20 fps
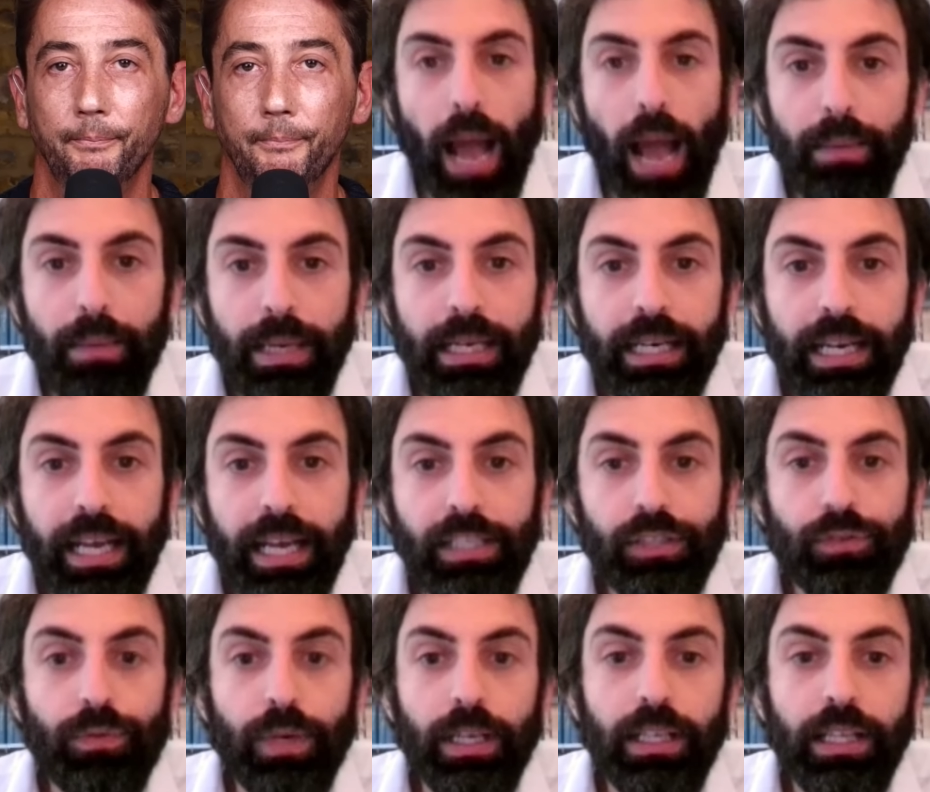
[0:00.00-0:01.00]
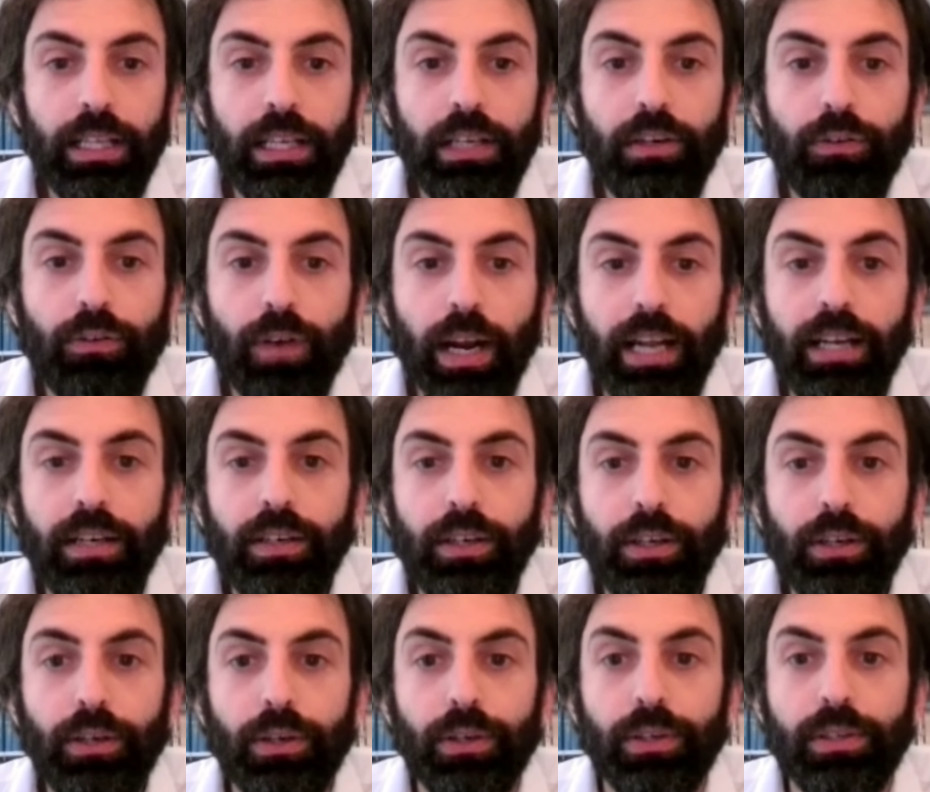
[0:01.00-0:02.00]
I mean, it's really great
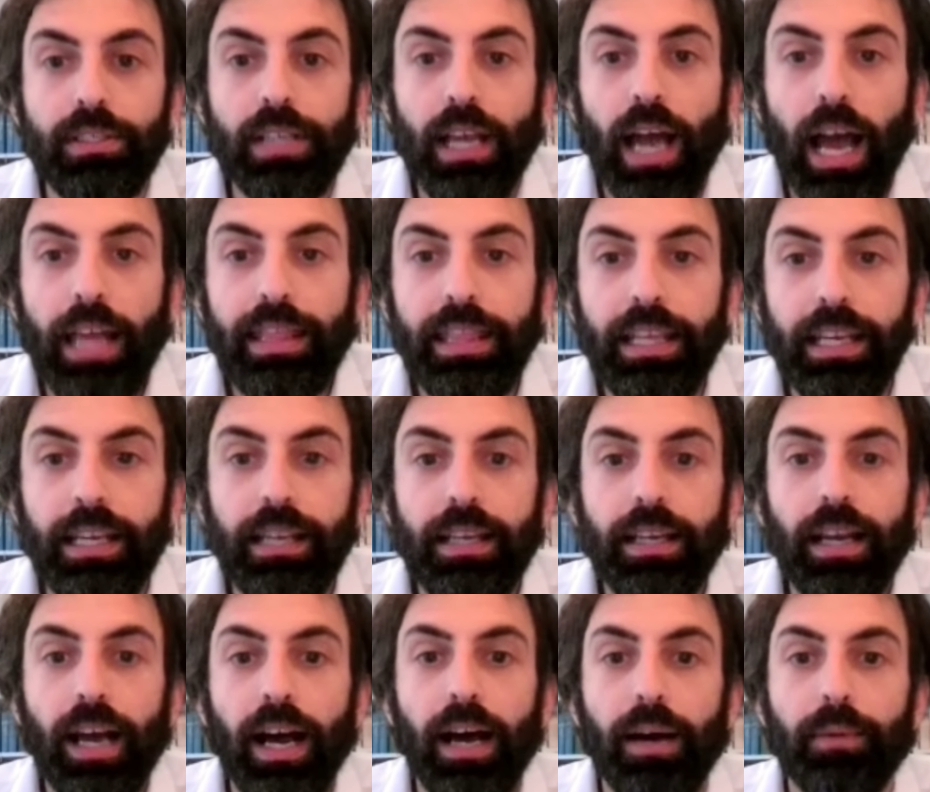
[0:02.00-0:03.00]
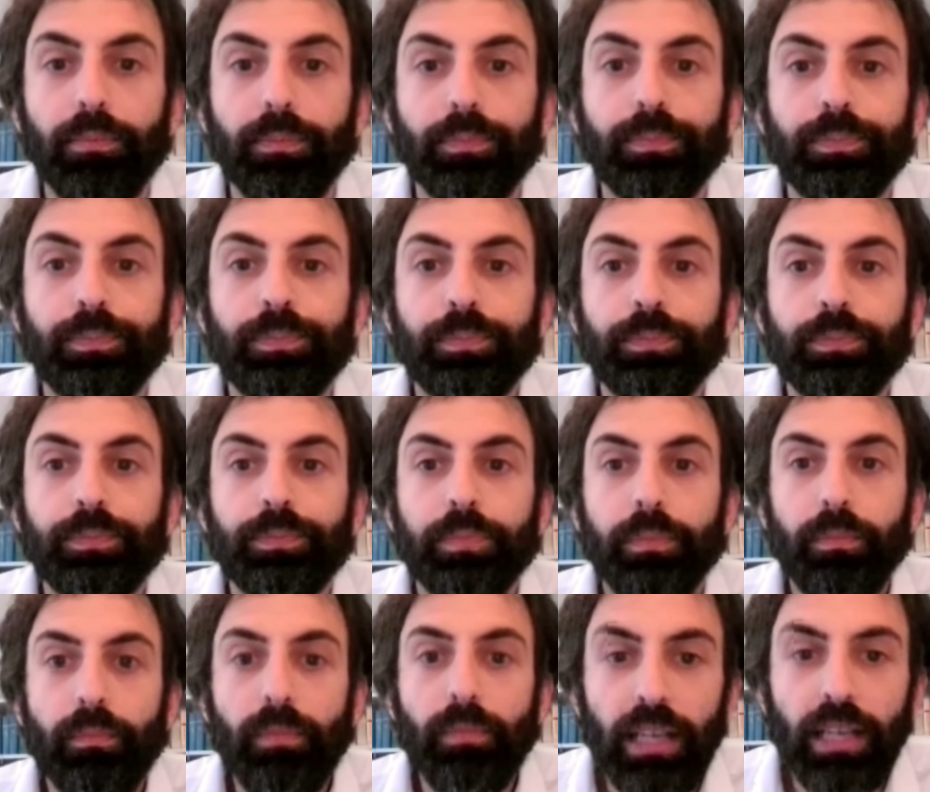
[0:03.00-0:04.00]
news. I think um,
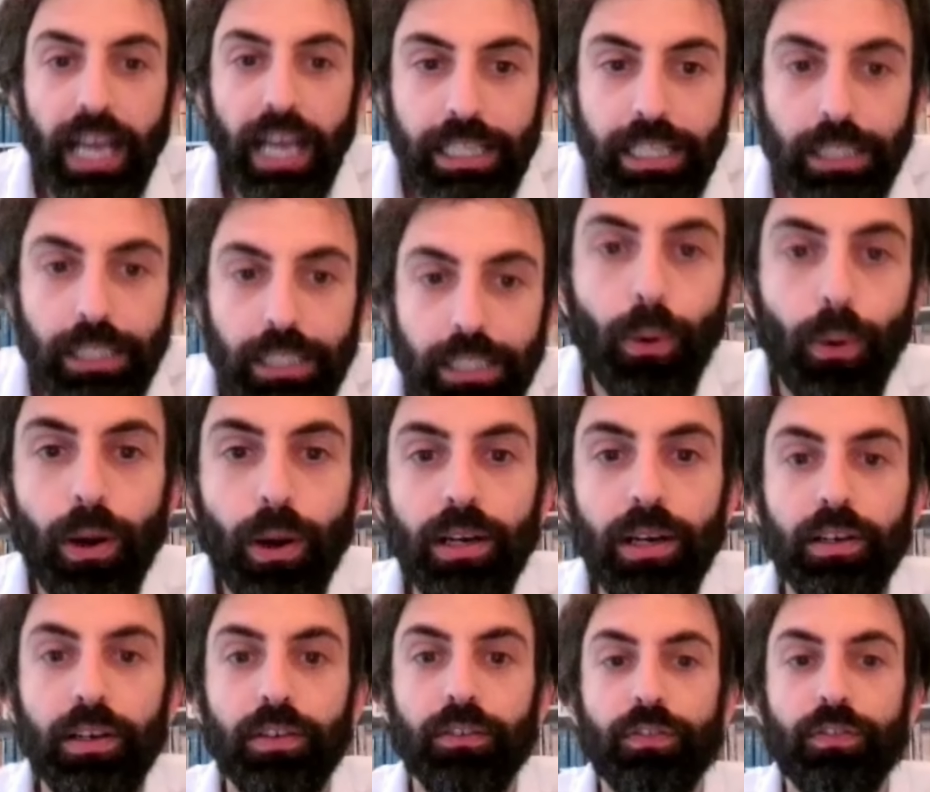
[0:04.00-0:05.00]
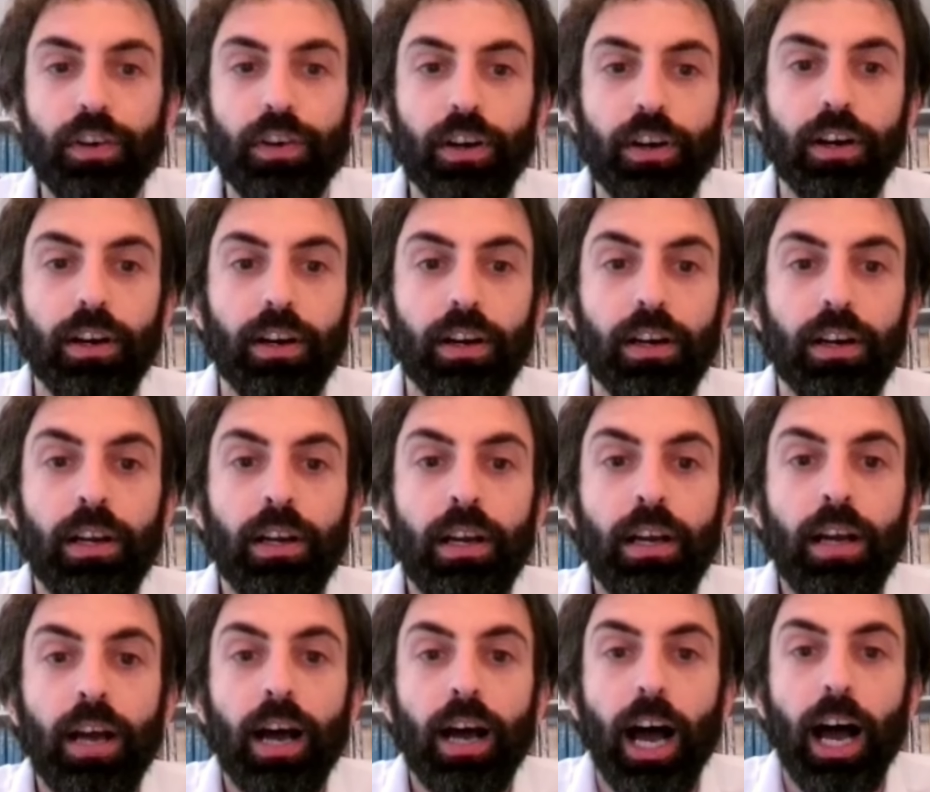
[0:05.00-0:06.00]
it's important for
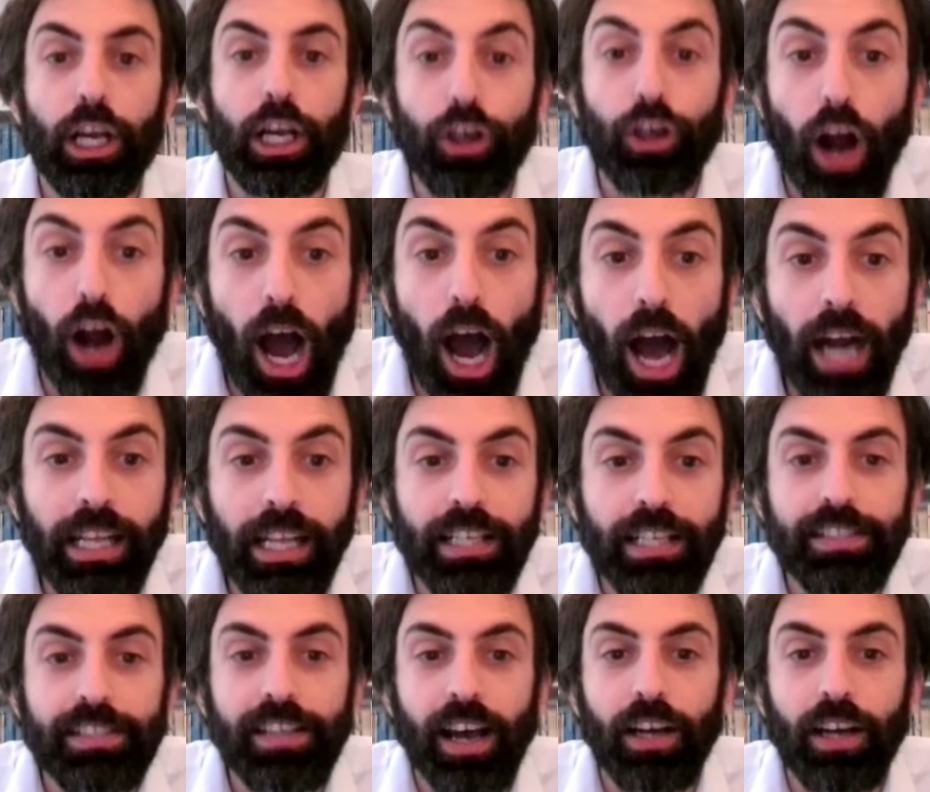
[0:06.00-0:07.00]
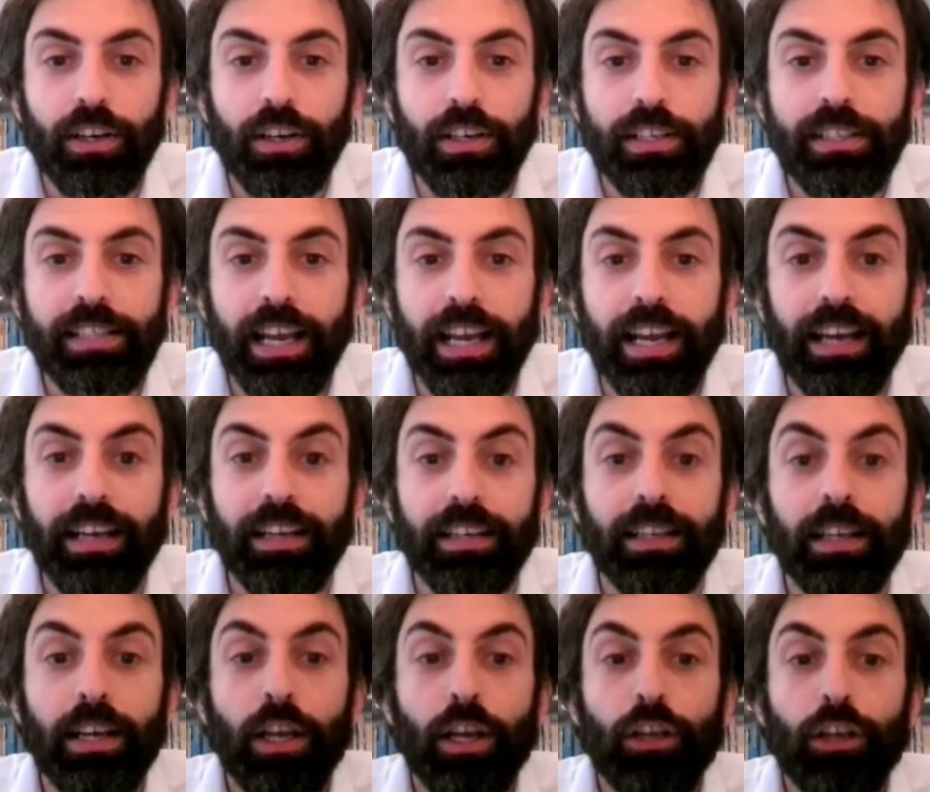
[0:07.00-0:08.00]
uh, your audience to understand
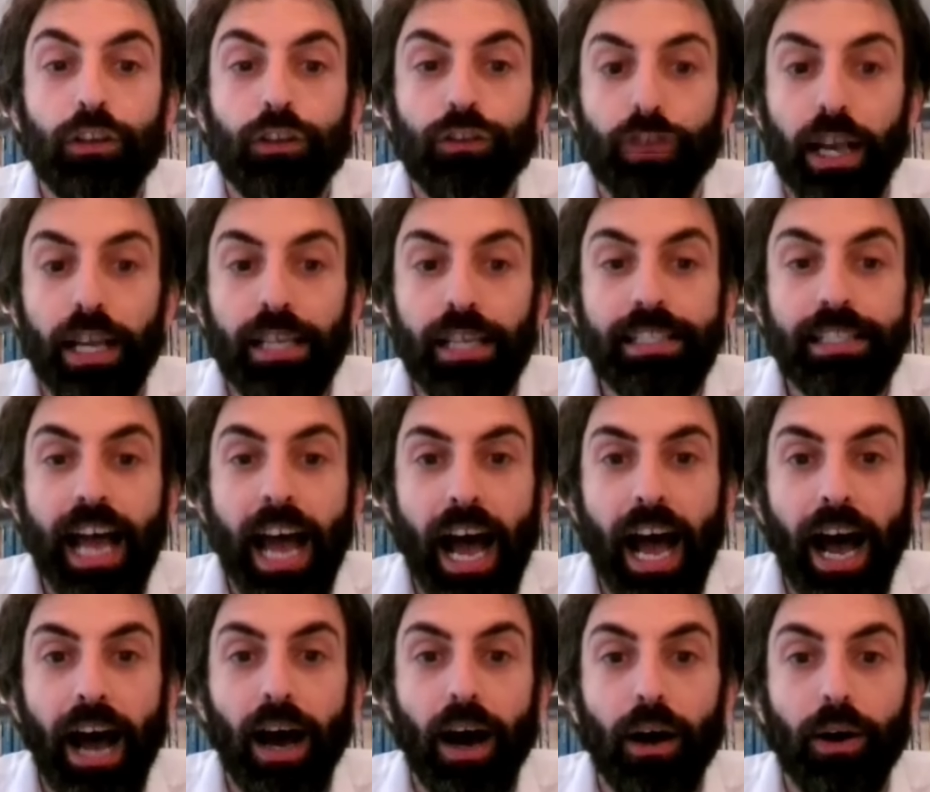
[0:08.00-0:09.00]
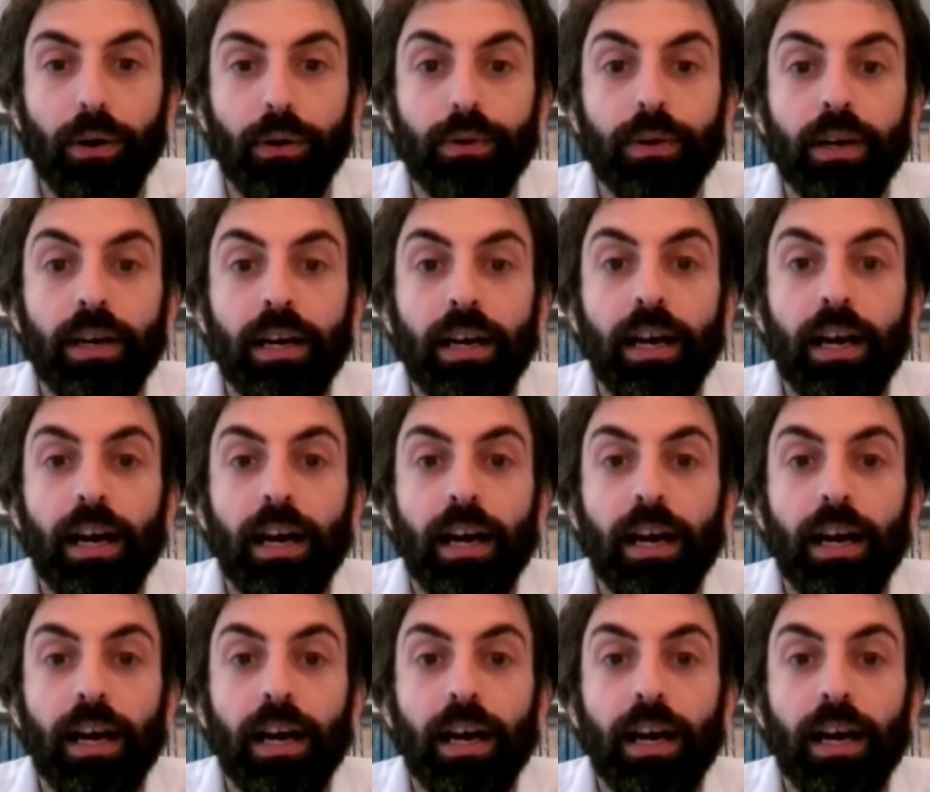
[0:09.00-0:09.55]
just how